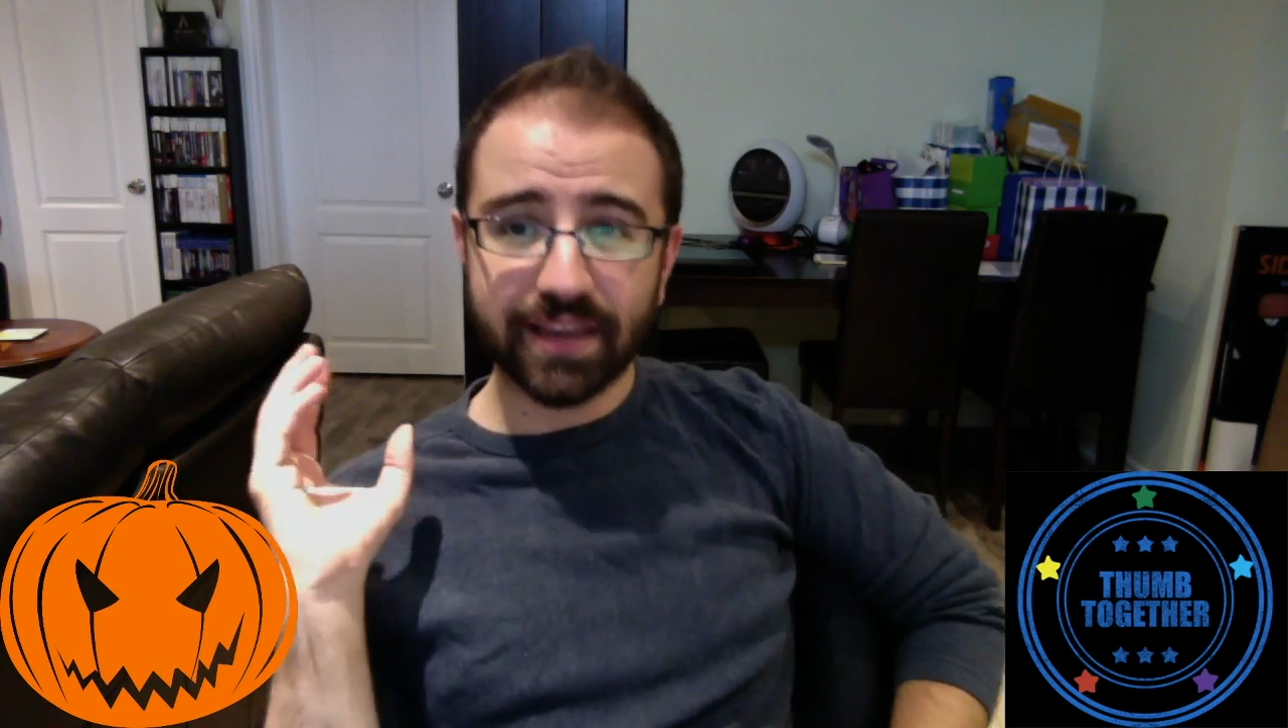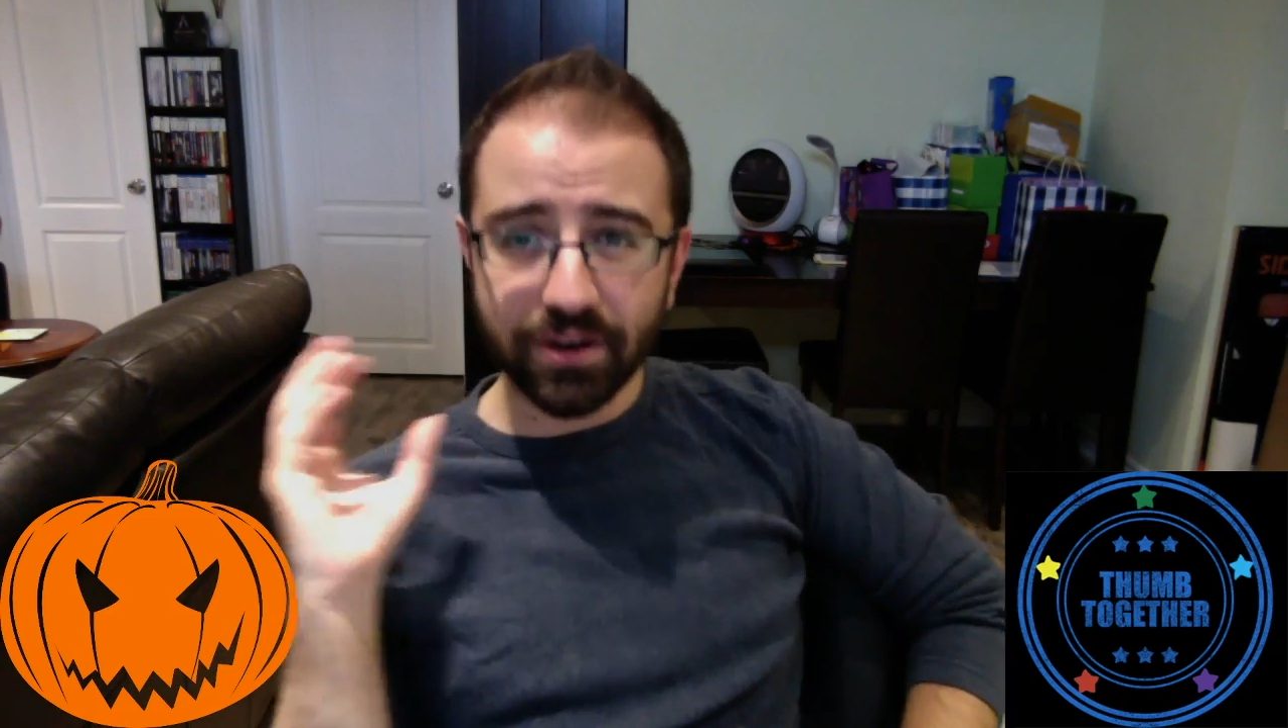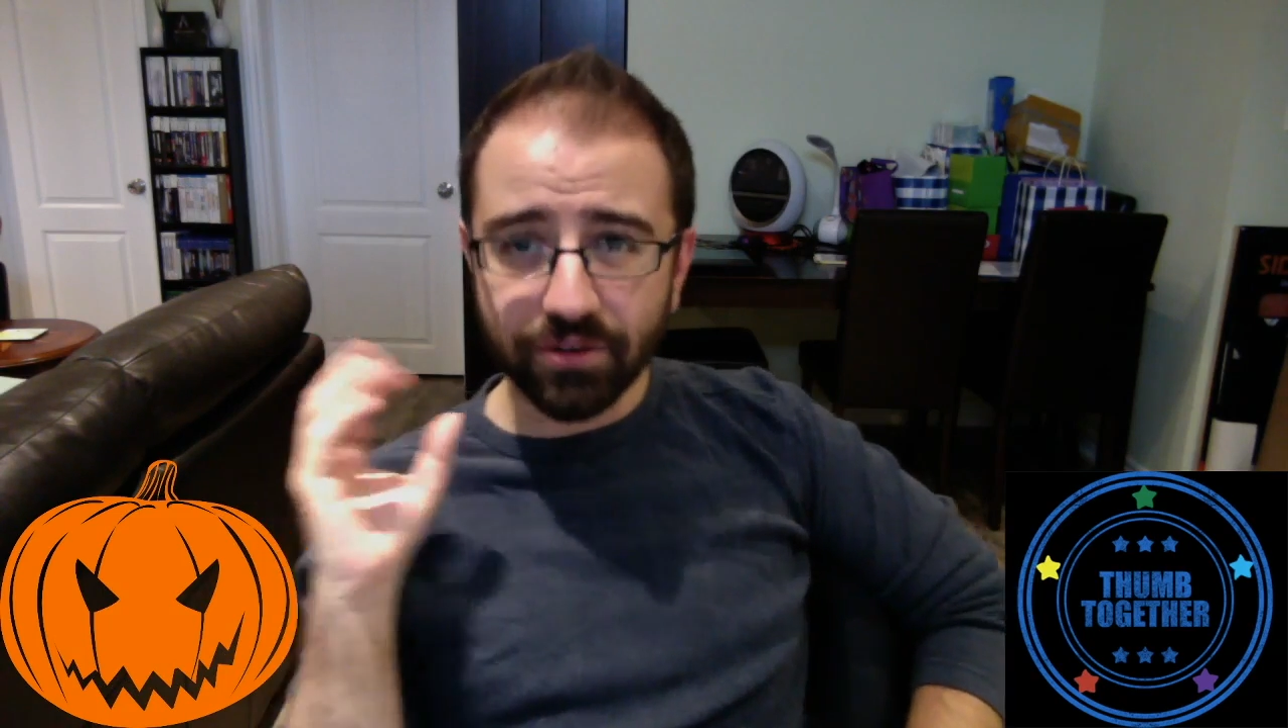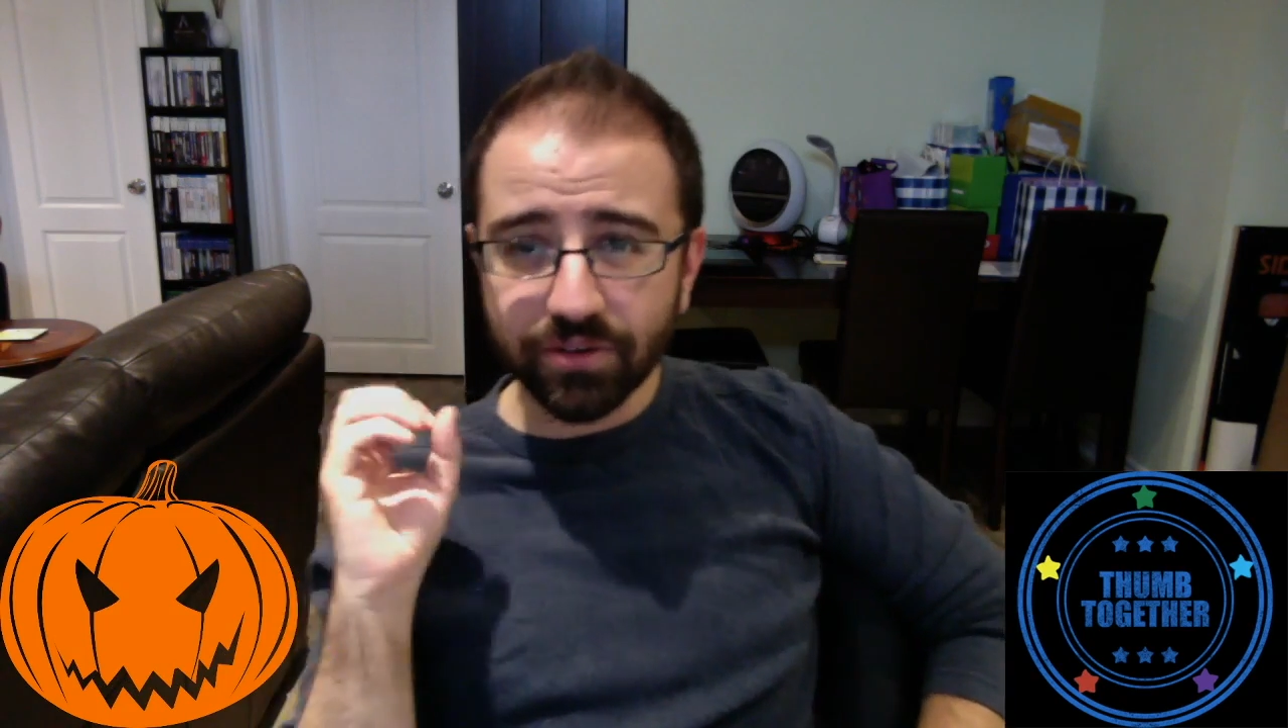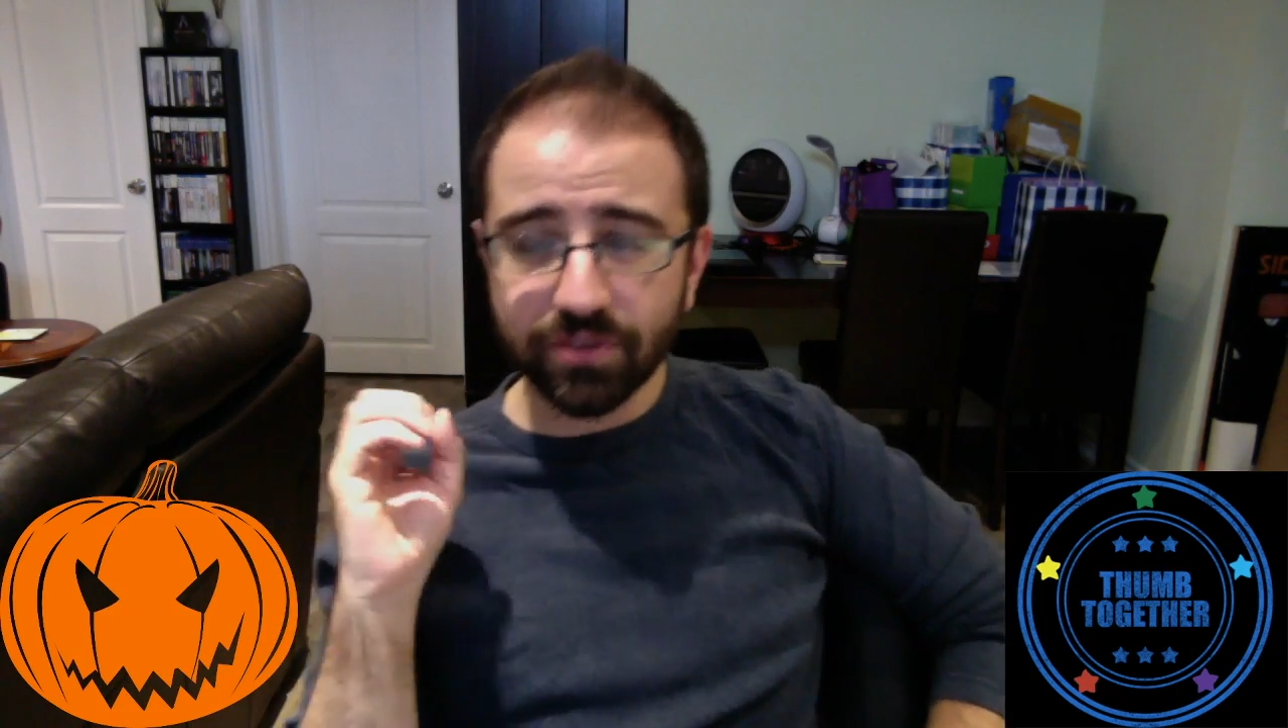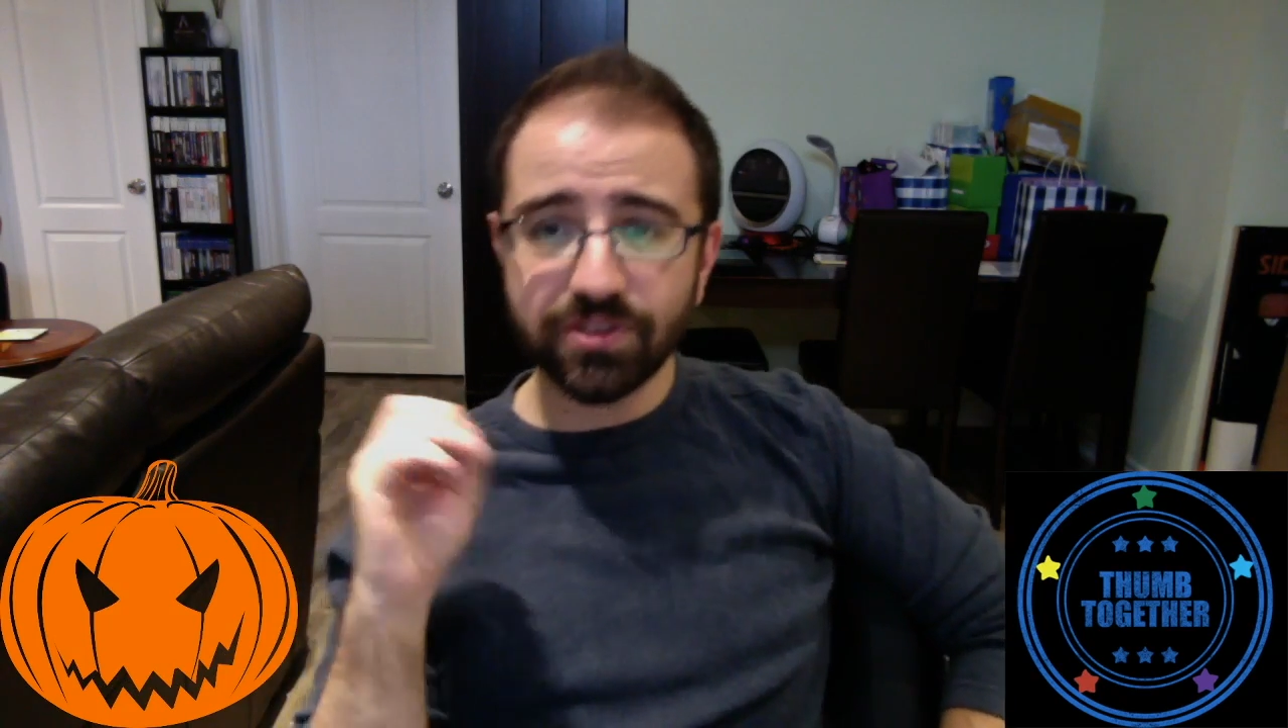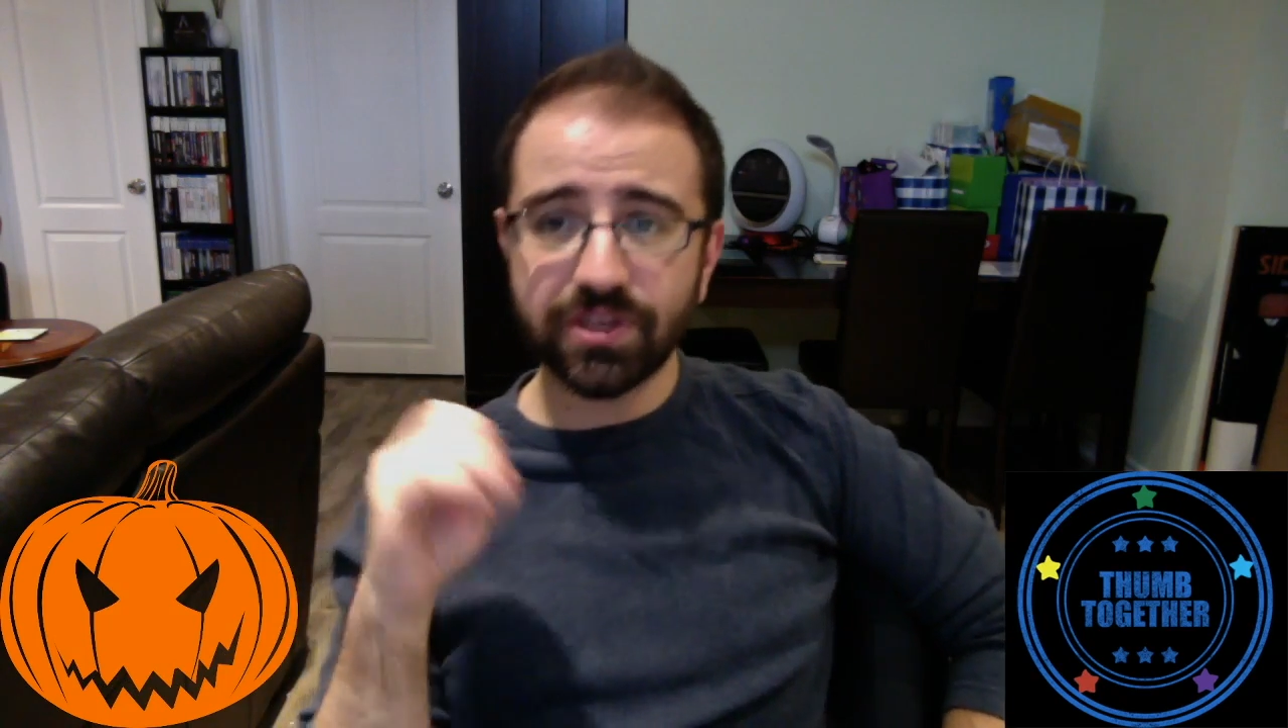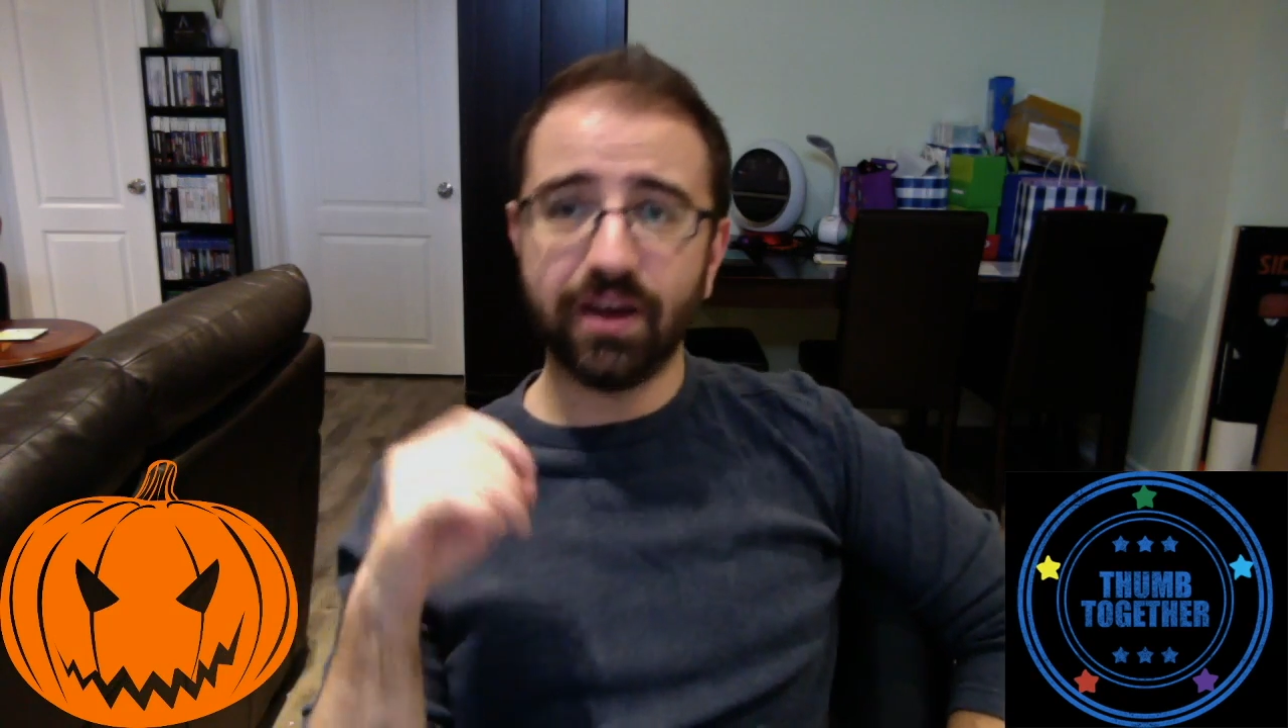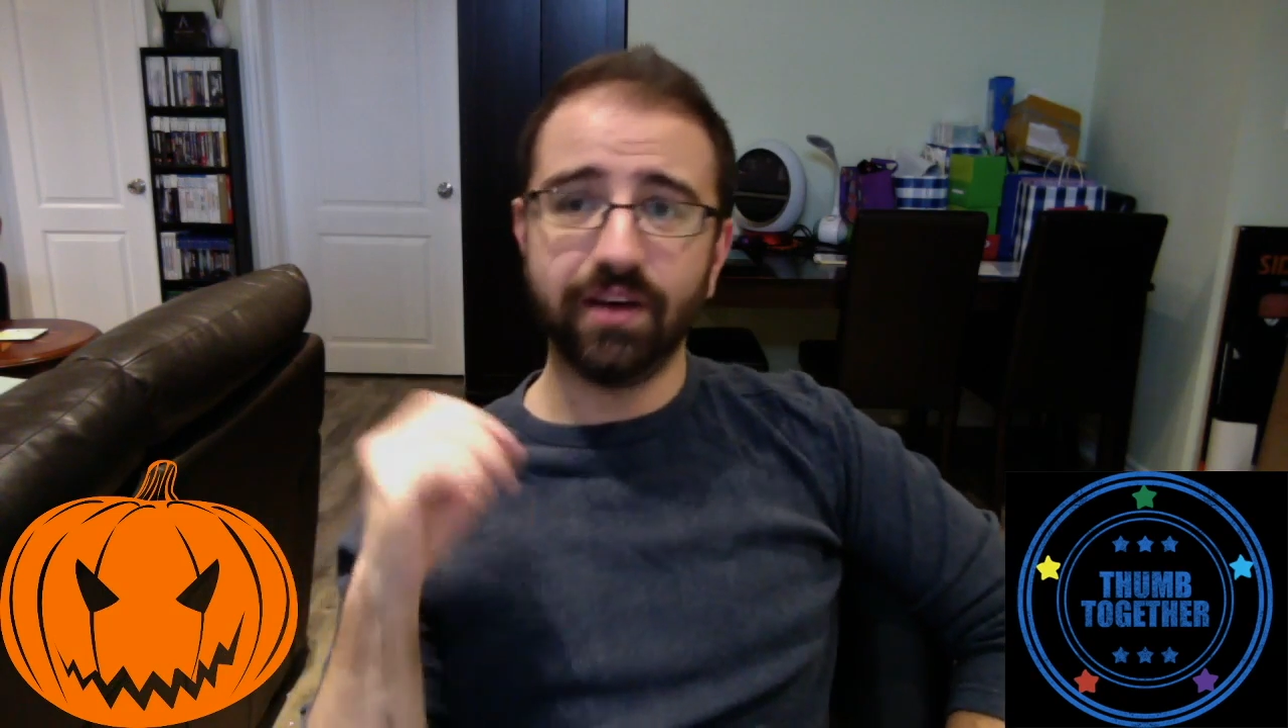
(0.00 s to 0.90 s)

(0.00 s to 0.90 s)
characters